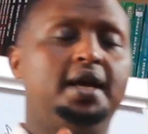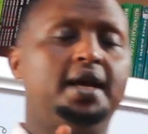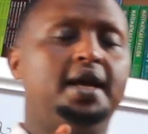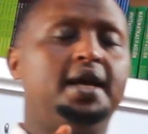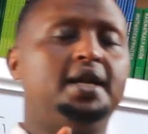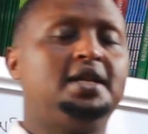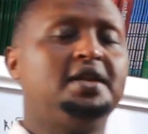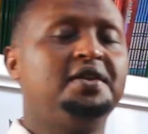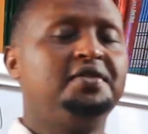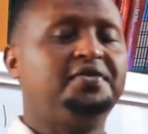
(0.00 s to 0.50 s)

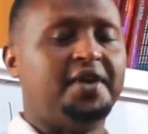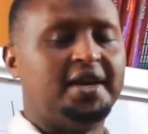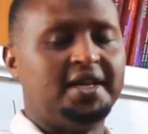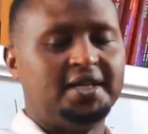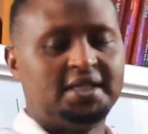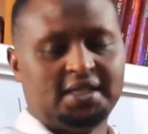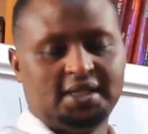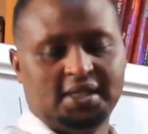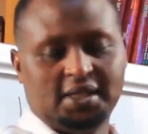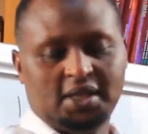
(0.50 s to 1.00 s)
a
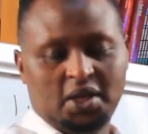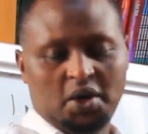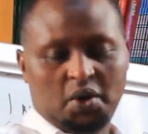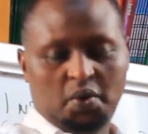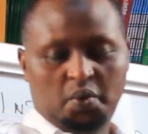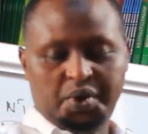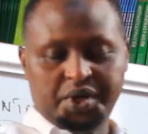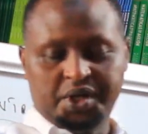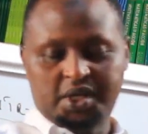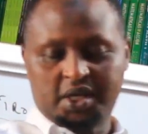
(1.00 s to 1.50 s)
device
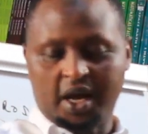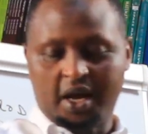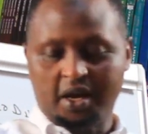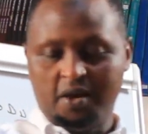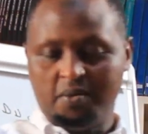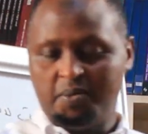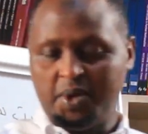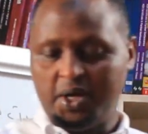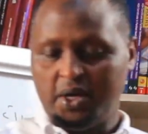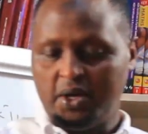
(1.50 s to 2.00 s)
which
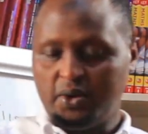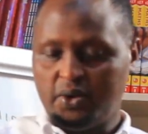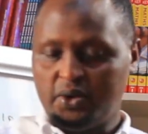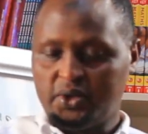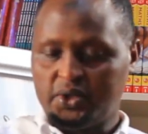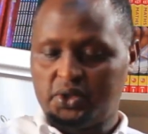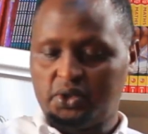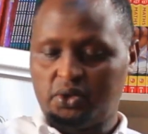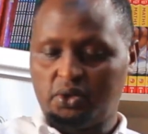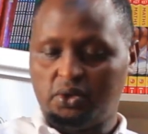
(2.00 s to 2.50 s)
can be
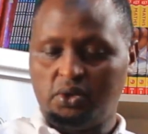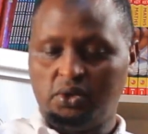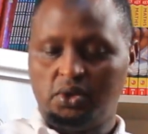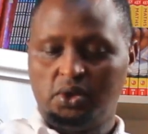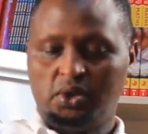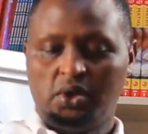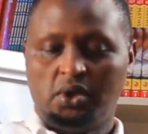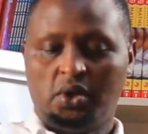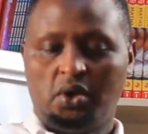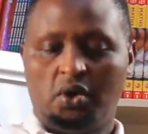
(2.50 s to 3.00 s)
used
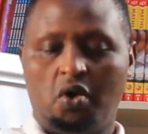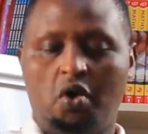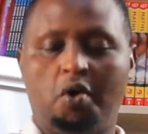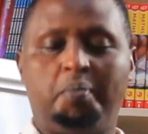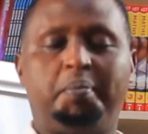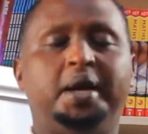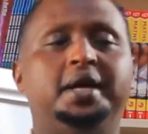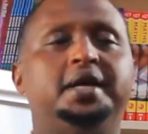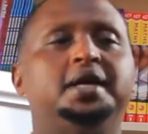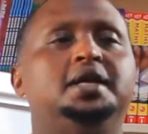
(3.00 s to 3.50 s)
to
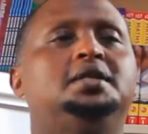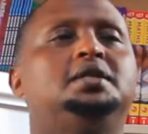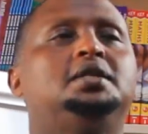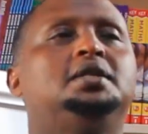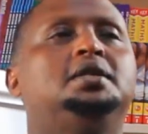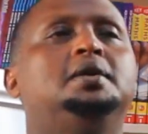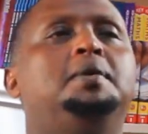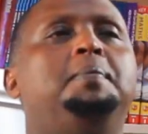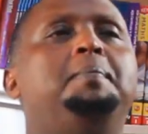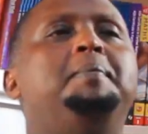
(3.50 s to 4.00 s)

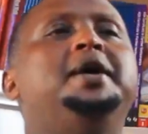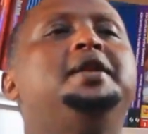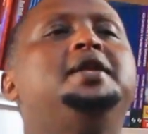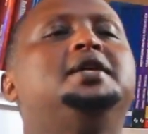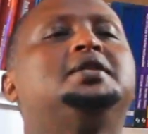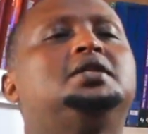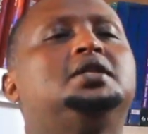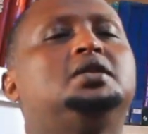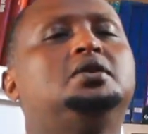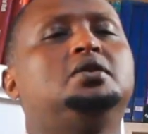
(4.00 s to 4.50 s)
operate
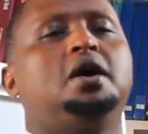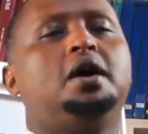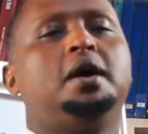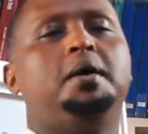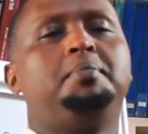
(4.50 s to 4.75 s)
many signal.